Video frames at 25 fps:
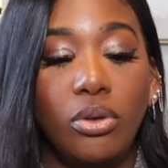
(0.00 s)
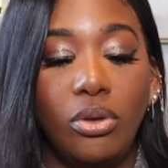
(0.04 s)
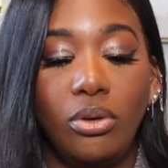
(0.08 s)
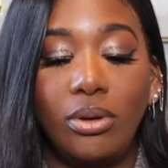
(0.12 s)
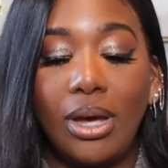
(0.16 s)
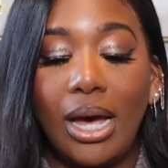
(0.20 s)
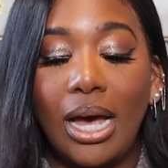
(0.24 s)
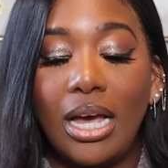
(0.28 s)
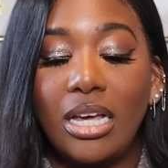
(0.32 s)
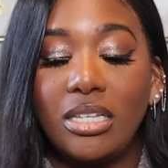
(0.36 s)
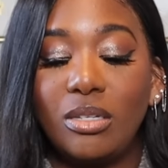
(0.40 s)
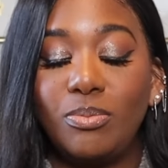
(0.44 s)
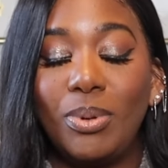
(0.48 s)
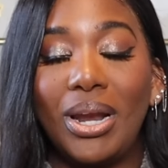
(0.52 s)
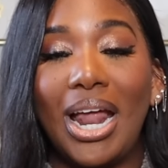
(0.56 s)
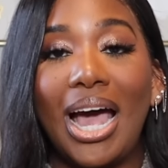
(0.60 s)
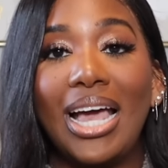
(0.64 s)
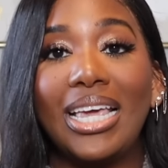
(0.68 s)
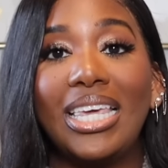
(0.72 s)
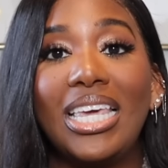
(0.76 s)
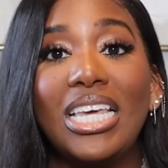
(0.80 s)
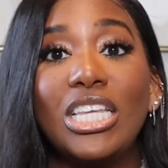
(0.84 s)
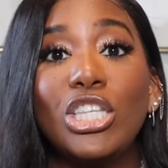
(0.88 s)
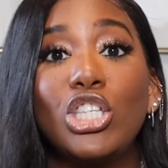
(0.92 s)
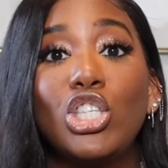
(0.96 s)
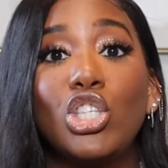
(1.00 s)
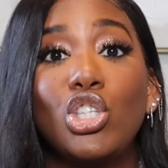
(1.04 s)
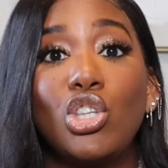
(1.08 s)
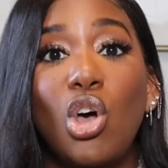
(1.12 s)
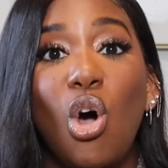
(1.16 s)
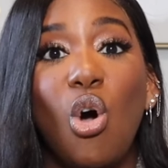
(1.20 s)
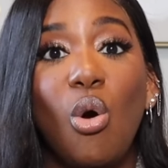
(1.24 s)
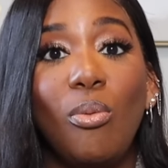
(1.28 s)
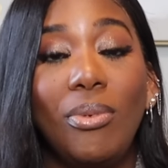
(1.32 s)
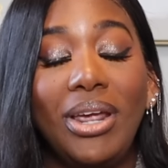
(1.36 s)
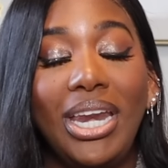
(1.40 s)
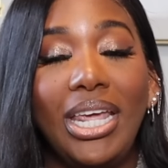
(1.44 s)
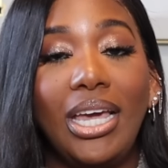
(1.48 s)
you guys, but I get
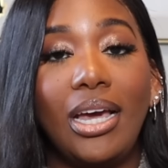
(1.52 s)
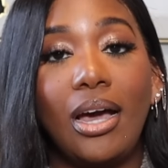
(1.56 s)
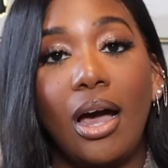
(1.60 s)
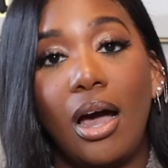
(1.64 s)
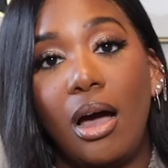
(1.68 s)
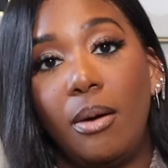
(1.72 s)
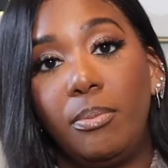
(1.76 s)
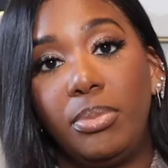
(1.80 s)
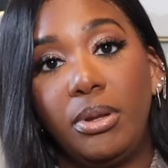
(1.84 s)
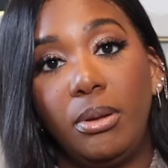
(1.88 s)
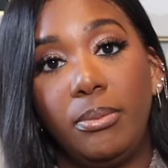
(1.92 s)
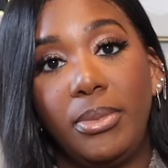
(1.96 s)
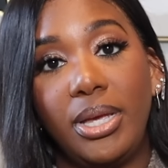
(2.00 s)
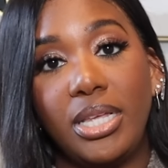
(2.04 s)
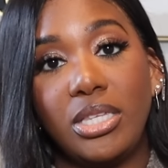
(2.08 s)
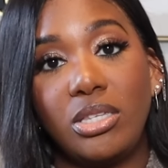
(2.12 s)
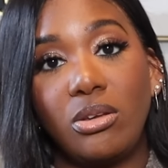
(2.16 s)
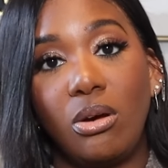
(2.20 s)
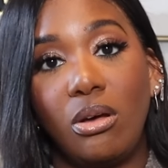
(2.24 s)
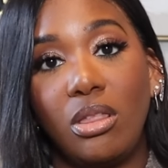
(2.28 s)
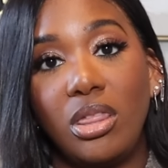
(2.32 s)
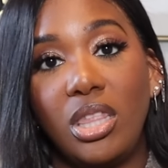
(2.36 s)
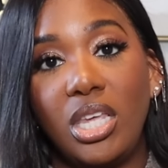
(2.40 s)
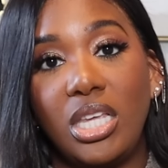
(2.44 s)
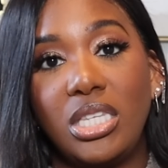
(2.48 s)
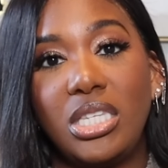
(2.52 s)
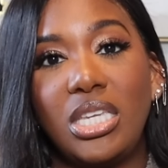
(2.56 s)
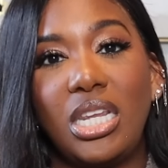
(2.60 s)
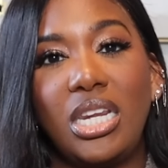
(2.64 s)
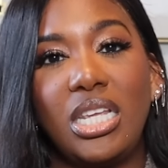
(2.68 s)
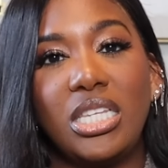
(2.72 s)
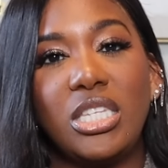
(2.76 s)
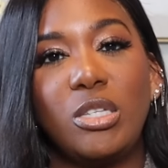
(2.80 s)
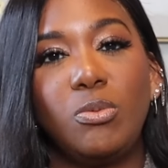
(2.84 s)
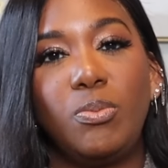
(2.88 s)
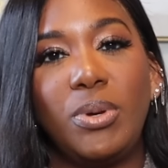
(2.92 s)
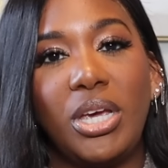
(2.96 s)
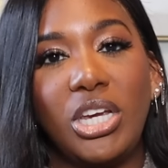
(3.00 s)
so many compliments on this and
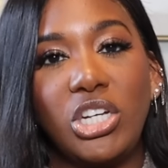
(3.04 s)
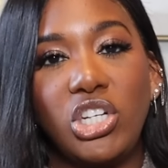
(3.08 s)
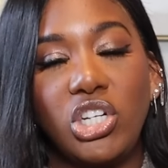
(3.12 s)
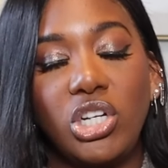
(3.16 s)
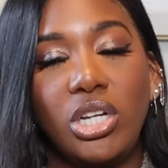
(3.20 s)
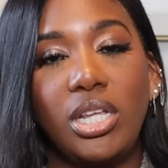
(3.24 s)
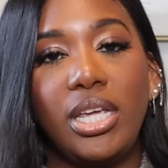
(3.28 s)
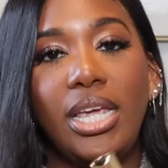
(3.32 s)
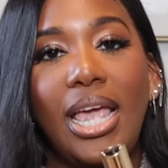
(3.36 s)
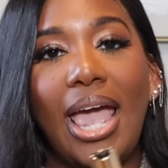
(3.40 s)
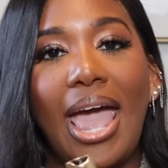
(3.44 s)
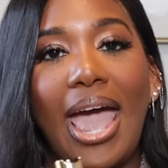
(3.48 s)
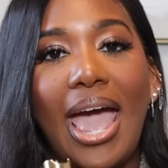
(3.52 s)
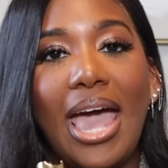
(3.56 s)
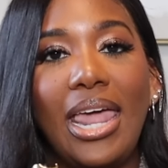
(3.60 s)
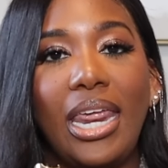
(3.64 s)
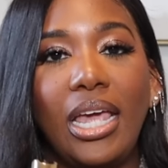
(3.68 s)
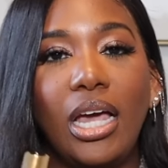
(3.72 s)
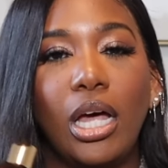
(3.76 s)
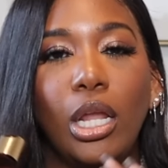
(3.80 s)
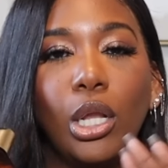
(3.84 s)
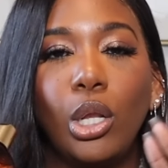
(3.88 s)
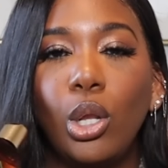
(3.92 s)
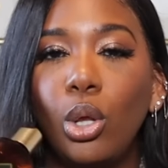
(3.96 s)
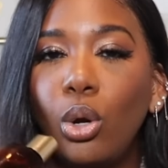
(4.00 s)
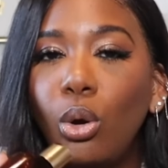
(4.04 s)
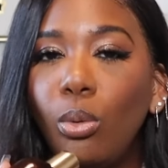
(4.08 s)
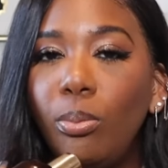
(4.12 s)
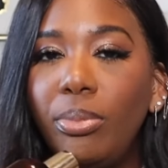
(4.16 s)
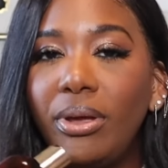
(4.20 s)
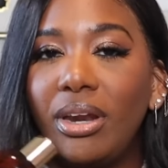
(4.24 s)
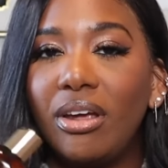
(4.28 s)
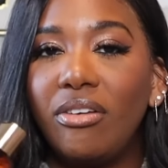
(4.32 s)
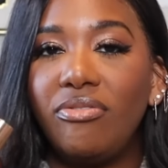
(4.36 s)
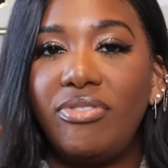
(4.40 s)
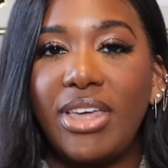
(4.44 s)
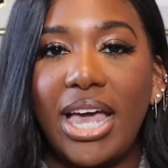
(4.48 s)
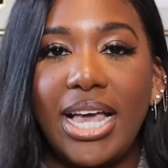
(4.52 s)
especially adding a little bit
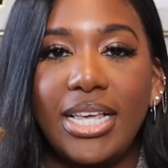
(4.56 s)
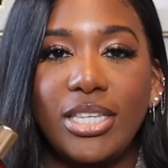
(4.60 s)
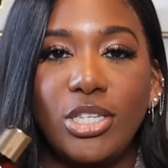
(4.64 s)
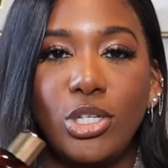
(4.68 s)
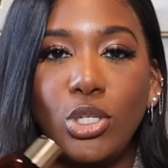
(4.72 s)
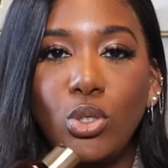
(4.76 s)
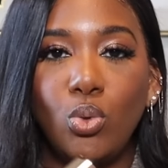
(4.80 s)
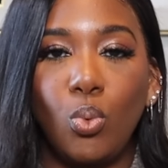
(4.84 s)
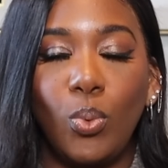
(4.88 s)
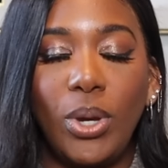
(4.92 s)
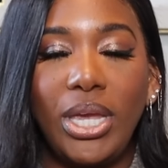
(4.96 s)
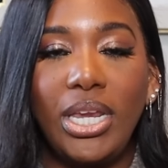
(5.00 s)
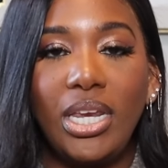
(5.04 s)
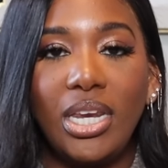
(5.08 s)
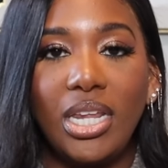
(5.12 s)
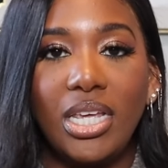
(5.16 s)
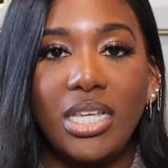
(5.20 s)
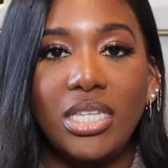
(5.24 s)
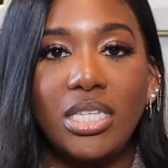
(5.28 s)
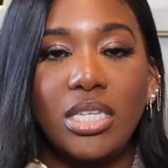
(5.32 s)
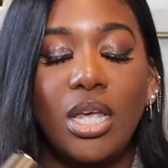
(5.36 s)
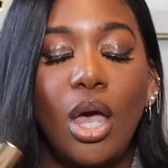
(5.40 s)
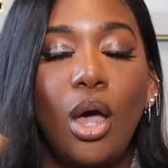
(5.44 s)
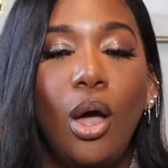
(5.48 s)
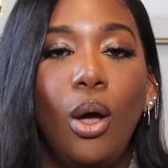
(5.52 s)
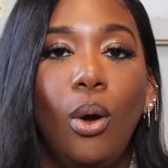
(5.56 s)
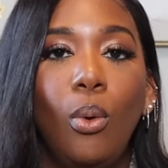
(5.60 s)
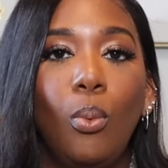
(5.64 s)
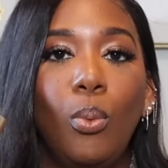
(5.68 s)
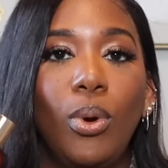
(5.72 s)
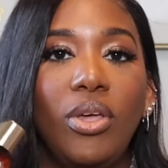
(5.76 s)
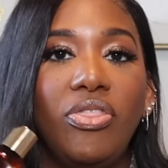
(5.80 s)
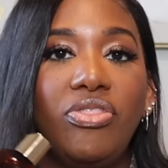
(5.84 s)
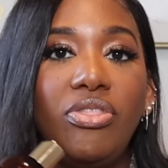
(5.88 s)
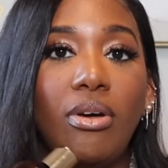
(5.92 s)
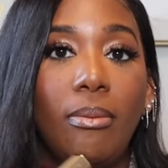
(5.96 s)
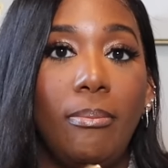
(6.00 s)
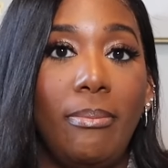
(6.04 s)
of that sweetness
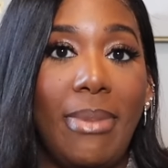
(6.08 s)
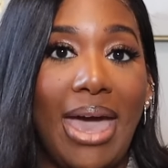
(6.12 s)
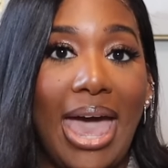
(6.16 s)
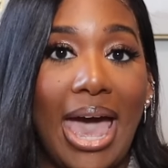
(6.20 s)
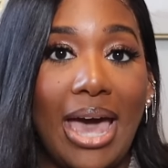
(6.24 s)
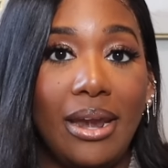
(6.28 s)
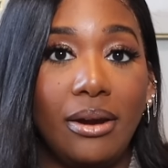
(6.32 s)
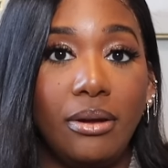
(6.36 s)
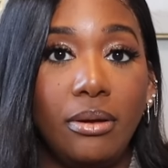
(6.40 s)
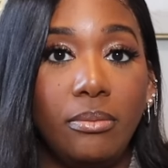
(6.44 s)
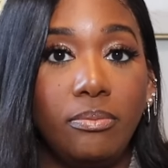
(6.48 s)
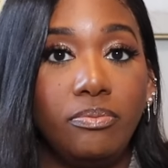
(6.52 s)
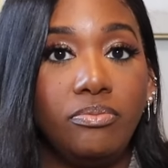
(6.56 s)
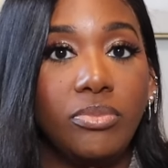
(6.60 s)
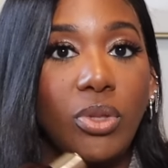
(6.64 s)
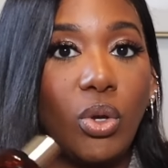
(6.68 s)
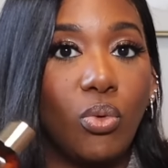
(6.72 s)
with the Madam,